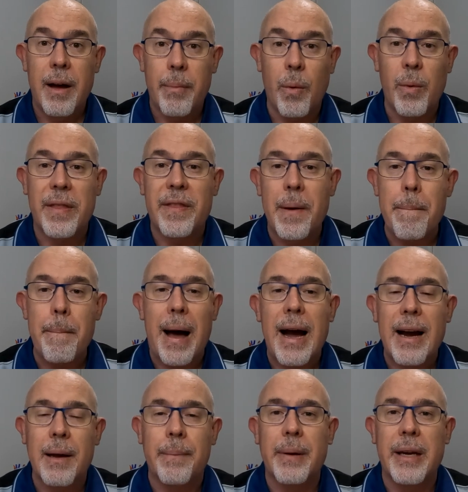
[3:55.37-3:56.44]
But with the
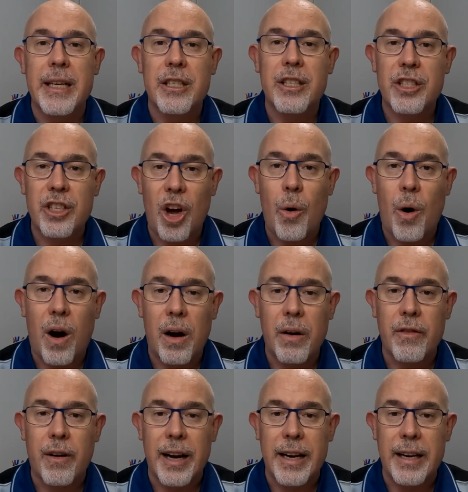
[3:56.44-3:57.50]
market being so
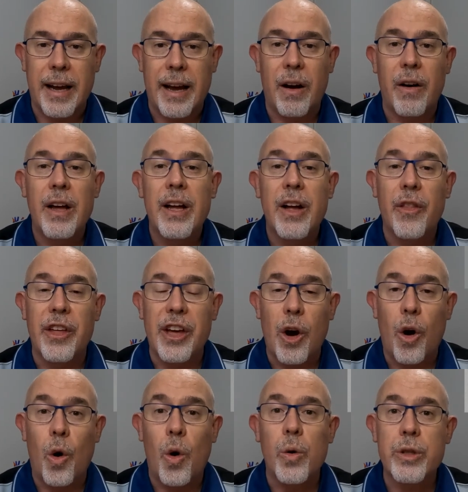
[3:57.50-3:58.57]
hot right now,
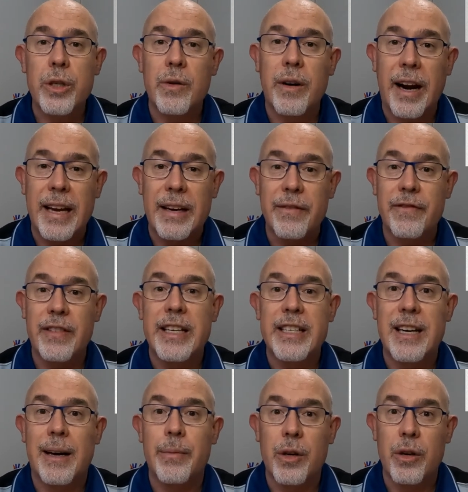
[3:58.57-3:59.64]
the all-terrain
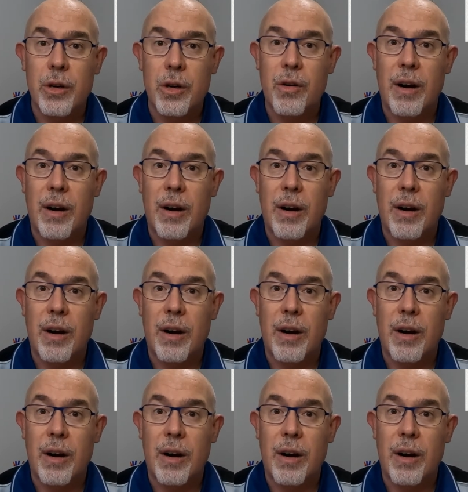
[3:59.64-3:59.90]
VW